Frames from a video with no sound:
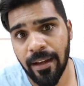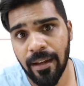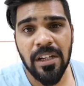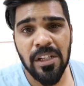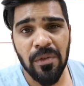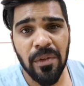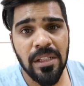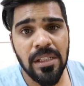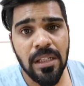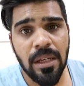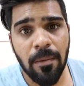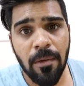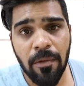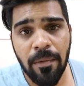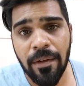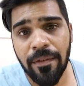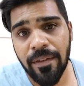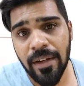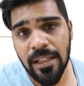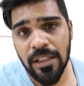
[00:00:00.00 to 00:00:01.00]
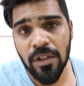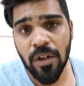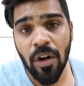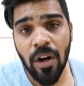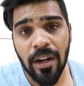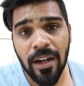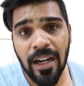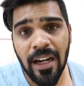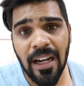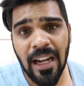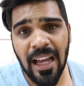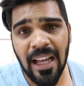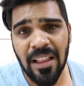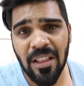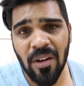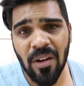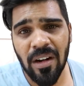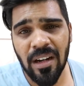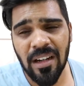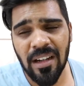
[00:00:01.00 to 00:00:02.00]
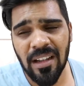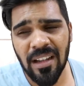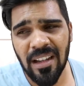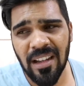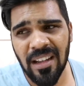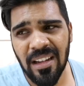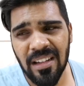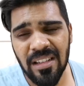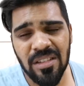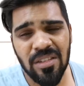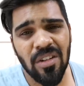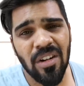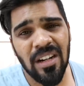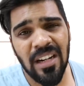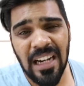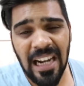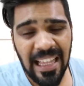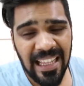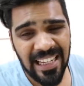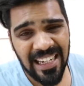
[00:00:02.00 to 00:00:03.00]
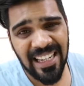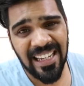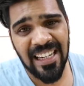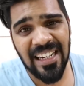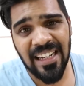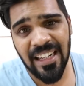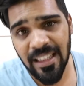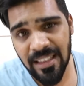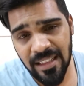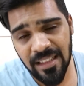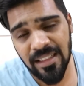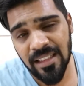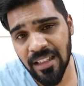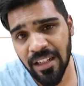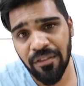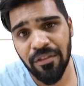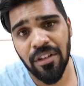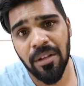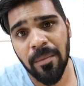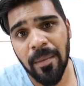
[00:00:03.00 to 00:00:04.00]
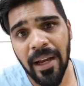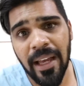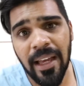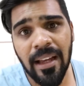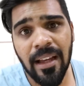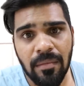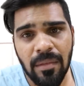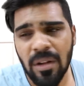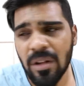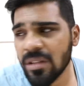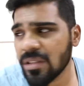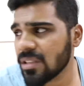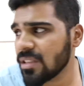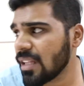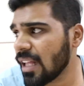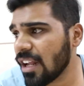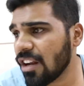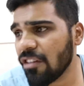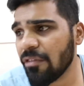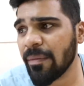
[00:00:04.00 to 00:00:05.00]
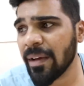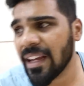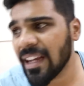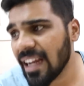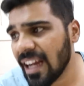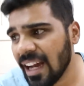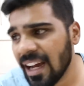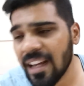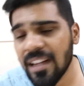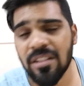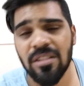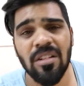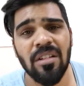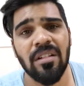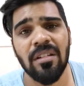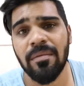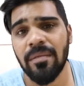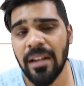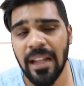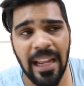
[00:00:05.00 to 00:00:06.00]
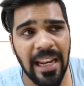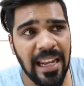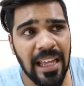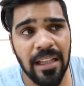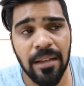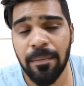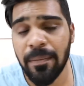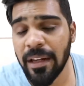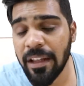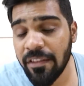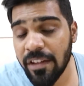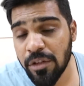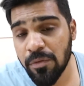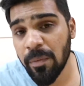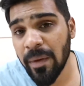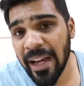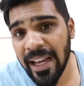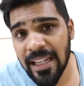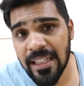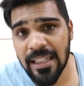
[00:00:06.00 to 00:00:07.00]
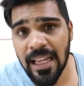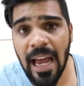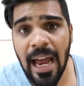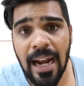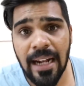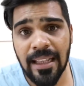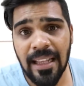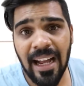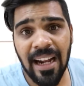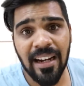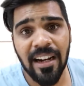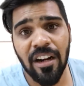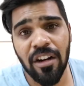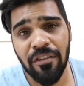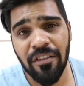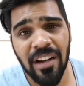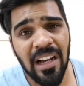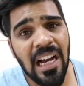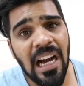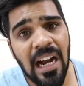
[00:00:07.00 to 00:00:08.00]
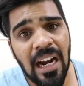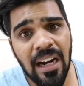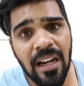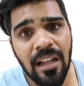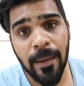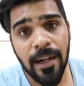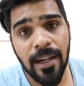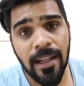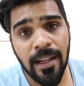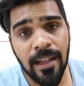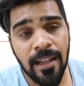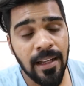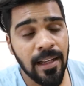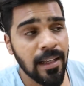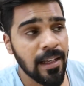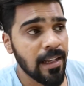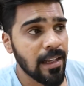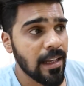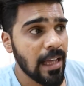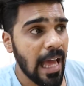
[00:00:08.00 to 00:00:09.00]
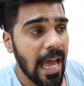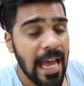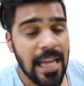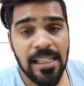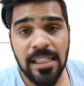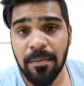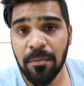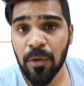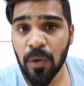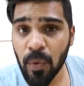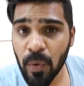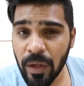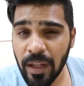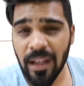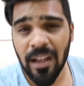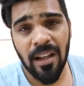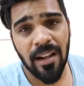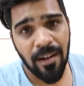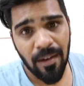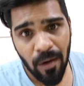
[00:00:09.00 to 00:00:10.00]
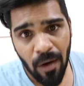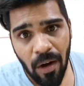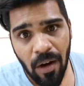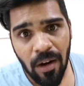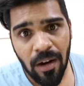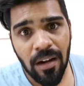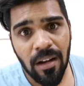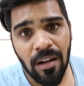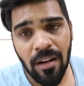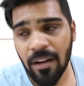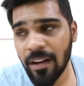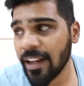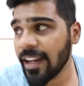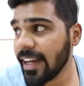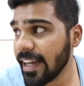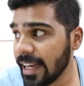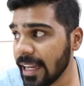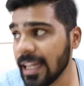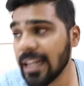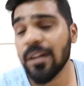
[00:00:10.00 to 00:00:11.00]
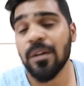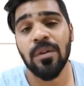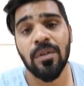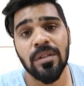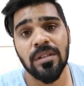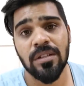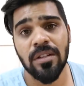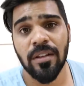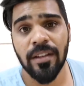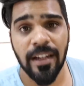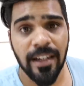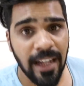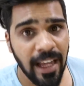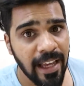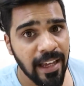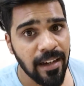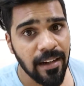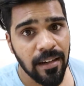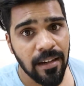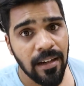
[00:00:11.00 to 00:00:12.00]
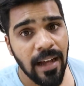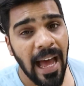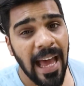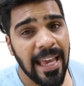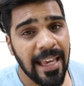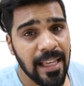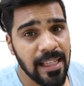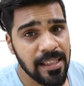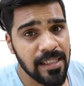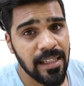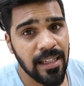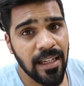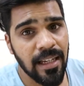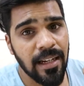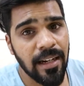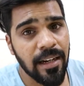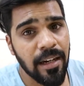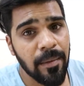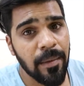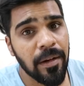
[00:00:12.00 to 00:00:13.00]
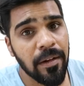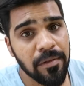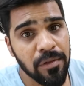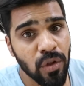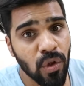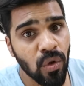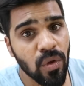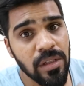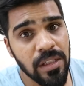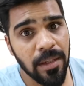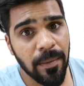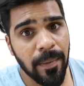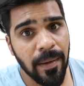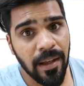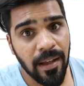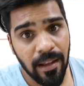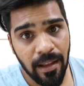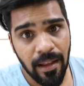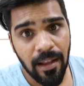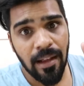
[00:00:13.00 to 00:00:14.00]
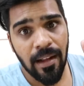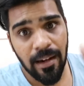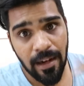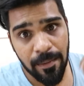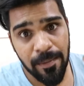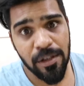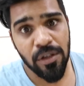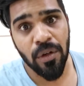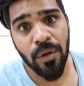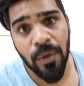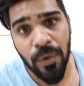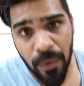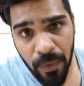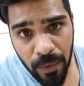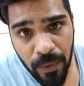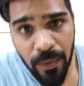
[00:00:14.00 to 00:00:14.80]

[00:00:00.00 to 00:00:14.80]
First, when some of my friends got it, I thought it is not like really necessary for the bike because none of my cars or any other previous bikes had that kind of a guard. But as I'm touring a lot on Indian roads on the Tiger, I can see a little bit of stone chipping. Let me show you.